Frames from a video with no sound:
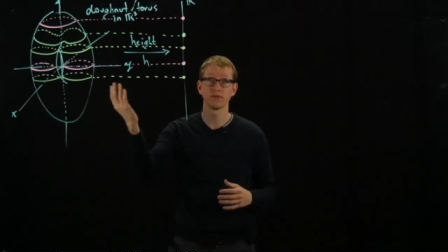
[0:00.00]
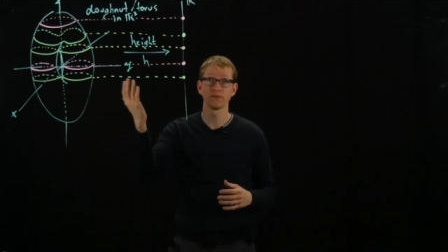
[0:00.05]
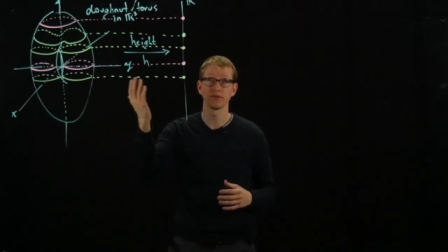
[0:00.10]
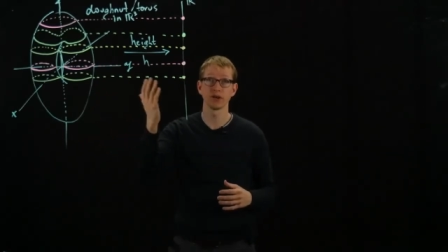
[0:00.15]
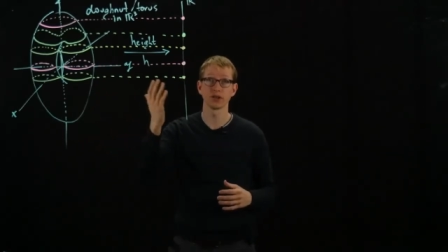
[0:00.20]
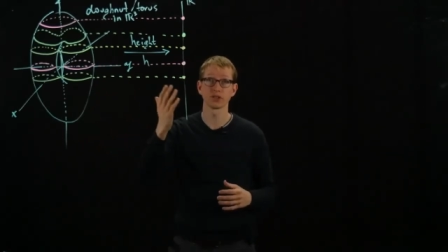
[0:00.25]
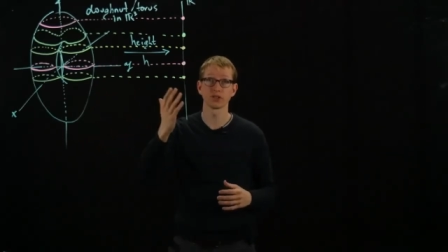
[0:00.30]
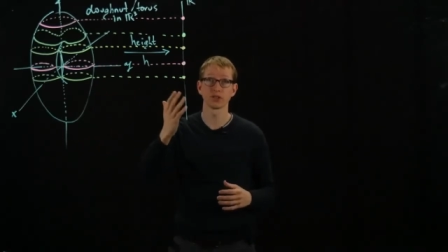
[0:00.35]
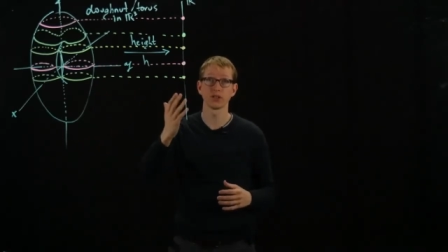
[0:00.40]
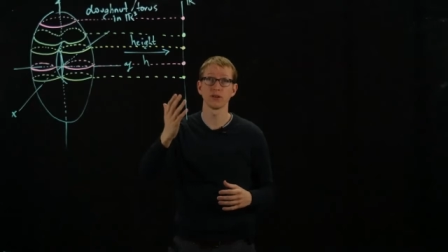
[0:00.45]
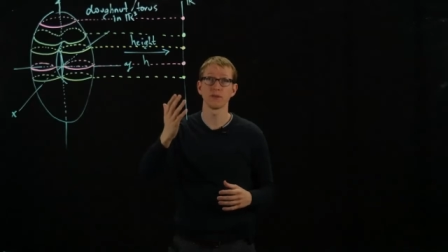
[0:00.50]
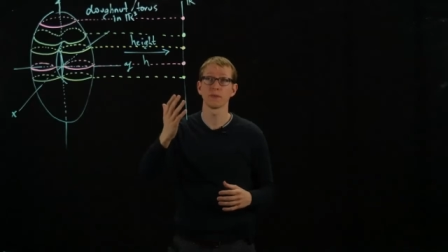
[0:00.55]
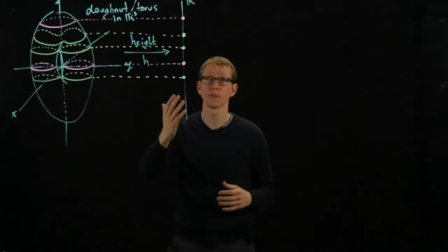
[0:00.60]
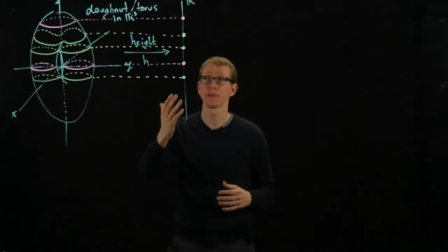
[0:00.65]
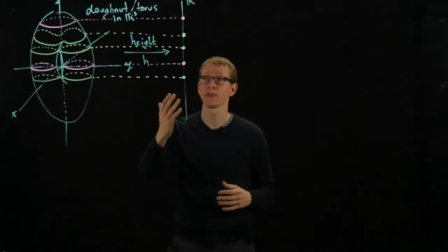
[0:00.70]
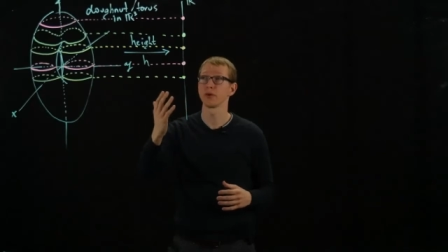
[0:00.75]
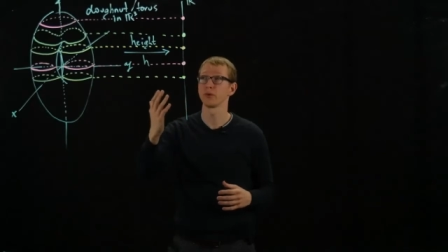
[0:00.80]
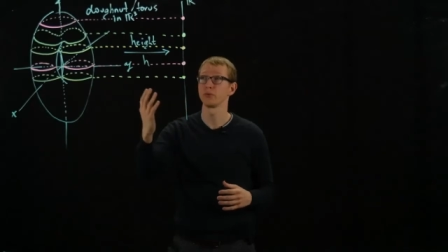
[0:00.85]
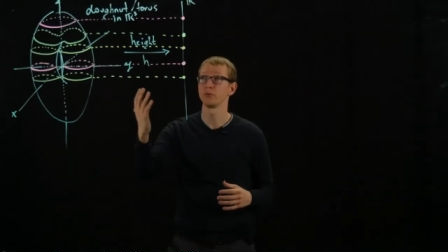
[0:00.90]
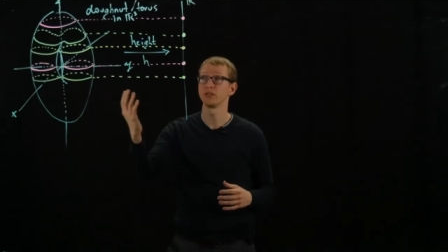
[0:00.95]
function,
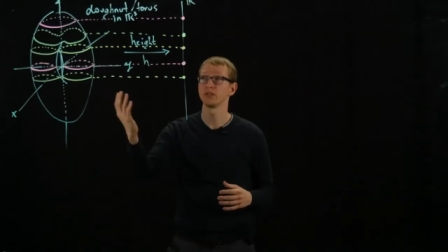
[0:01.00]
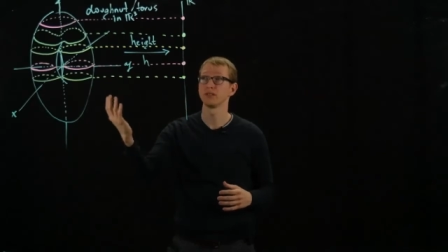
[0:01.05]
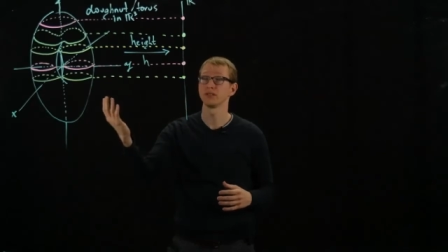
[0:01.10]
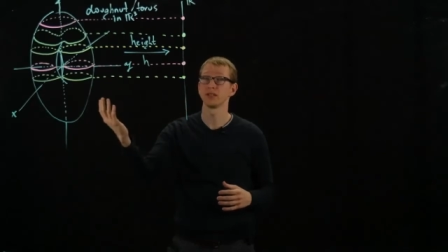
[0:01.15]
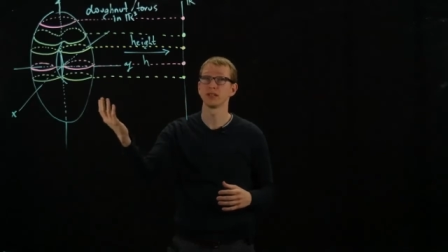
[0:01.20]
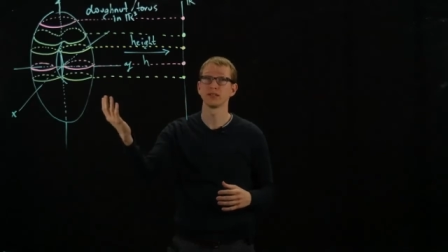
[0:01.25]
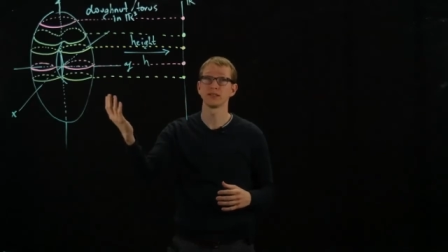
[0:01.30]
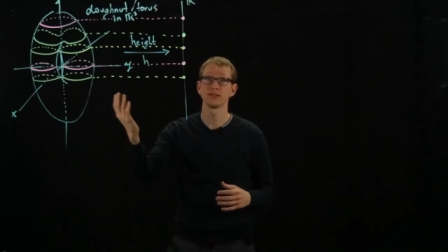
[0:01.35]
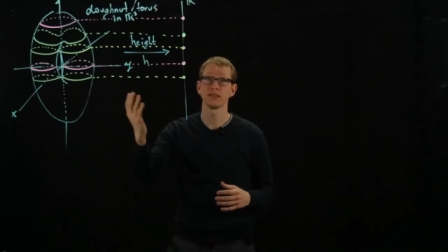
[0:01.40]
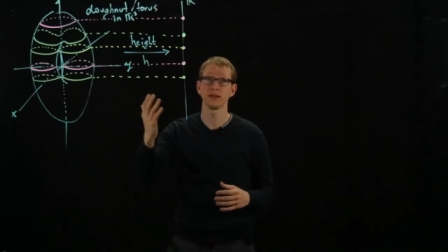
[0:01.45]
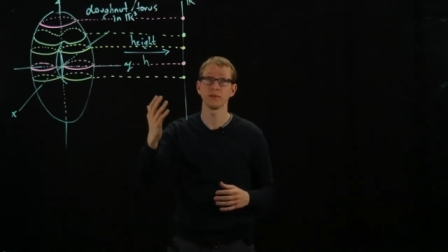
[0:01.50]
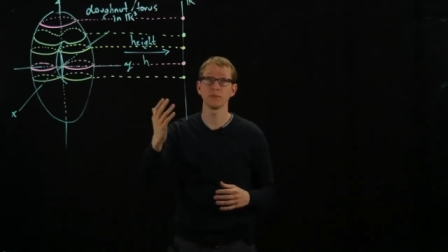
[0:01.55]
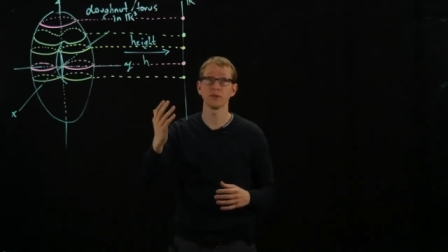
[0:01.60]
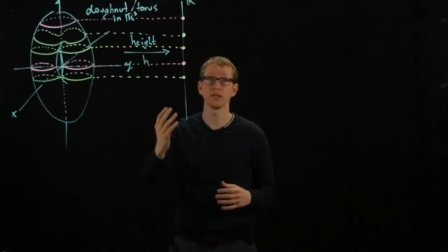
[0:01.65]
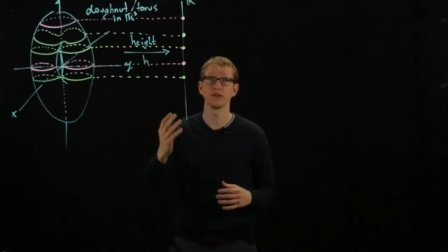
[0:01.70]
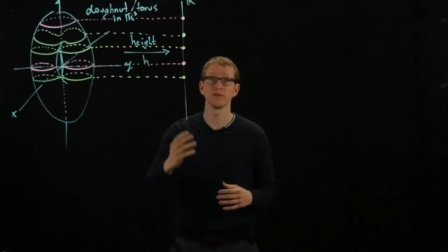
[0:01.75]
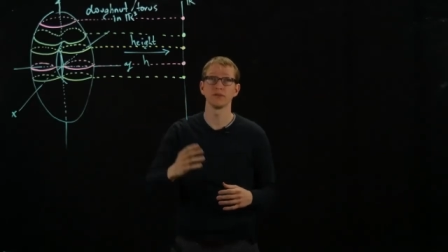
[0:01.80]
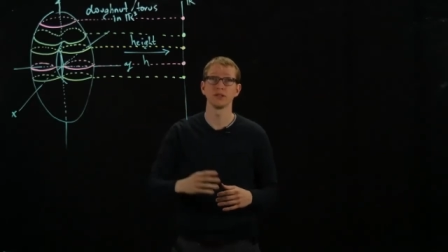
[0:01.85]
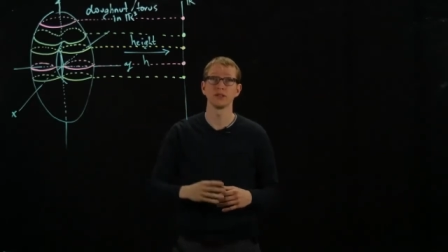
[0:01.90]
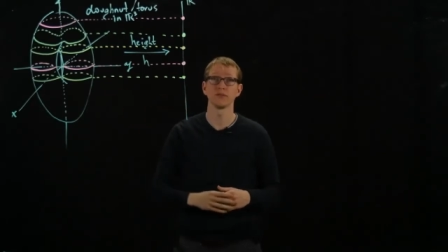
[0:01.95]
which is an example
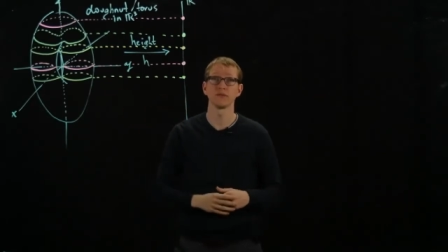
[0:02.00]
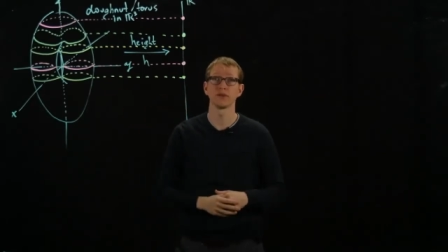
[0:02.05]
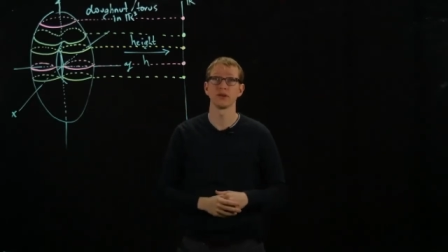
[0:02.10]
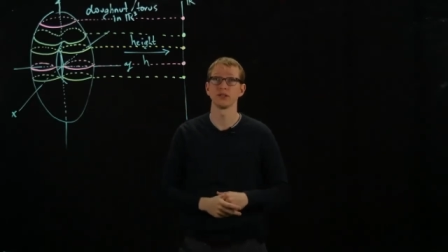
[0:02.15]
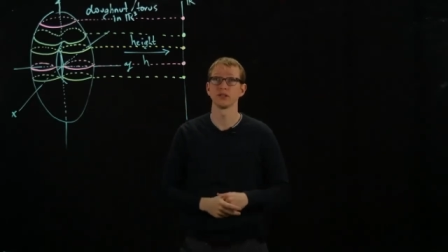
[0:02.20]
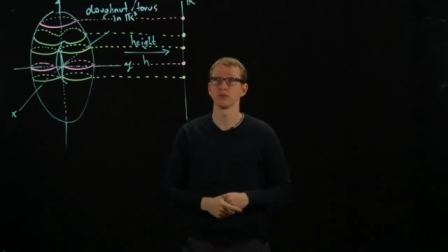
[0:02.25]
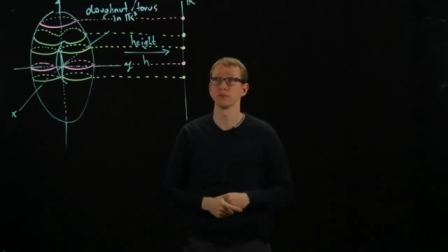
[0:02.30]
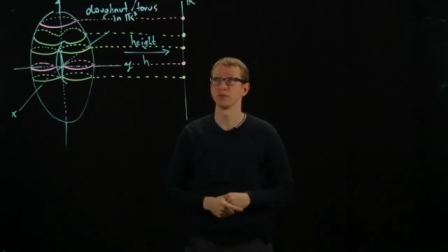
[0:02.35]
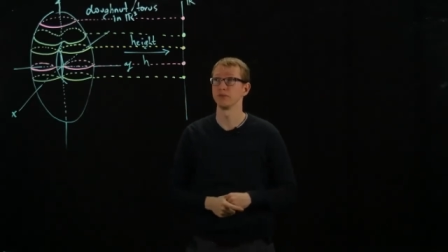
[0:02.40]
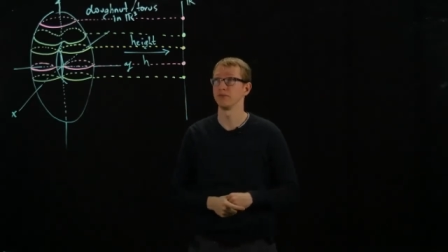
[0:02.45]
of a differentiable